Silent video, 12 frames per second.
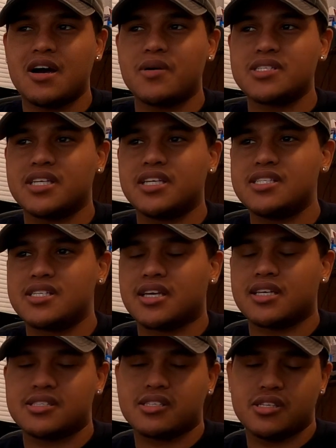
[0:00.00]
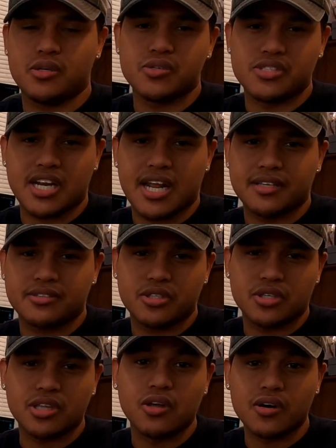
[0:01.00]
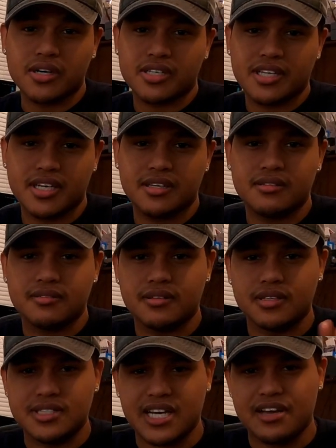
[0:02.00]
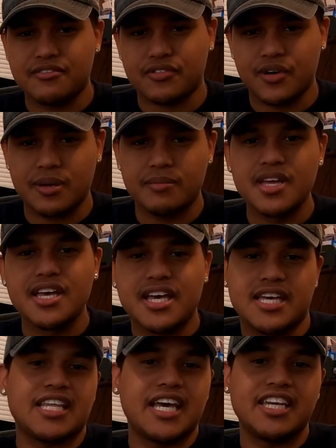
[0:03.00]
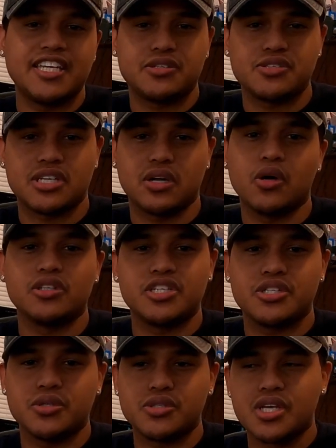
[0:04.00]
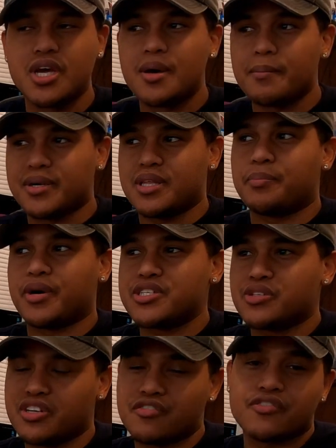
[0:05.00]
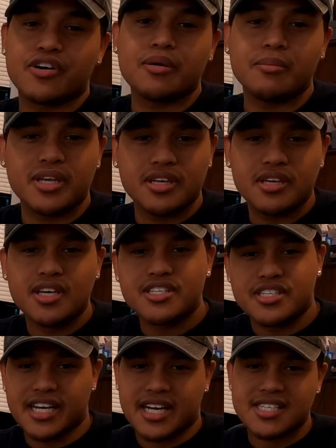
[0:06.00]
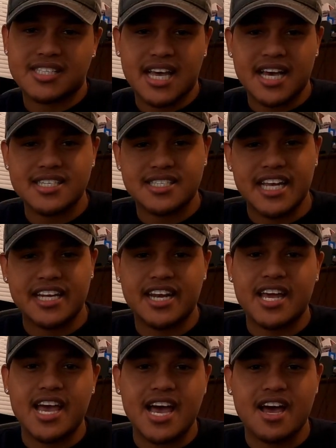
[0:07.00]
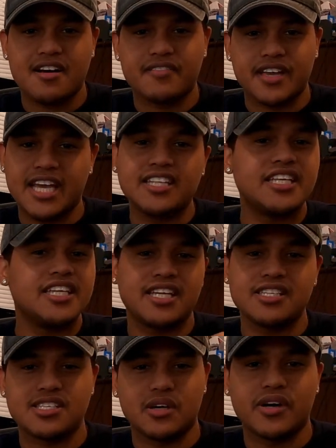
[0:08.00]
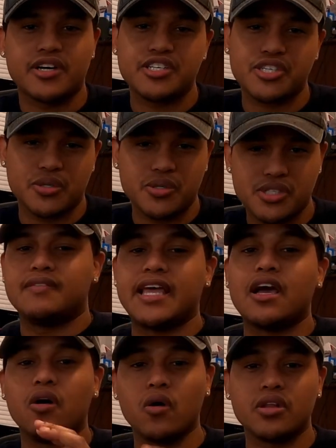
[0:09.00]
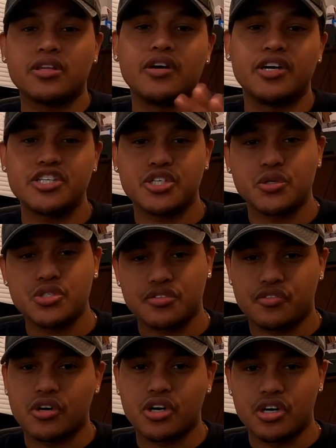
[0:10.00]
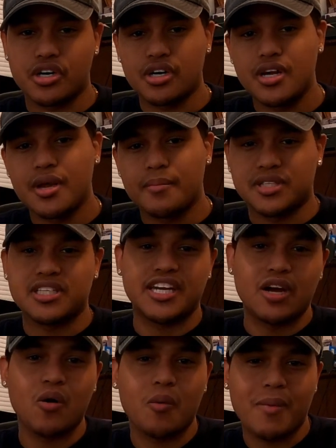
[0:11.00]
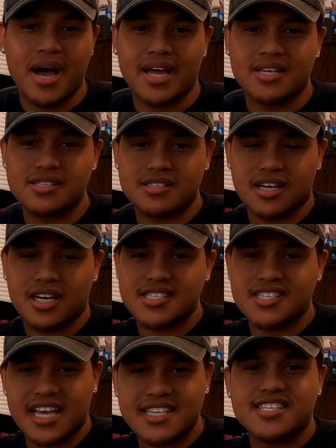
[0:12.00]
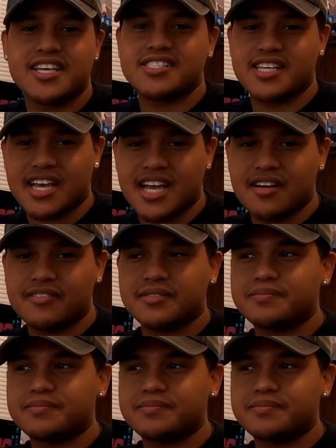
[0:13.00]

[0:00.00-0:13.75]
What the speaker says: was his excuse, that I took longer than the time frame and that he need to sell all the shoes. But the person in front of me, she got a size 9.5 and they didn't sell her shoes. They hold her shoes for her, but they didn't hold mine's size 6.5.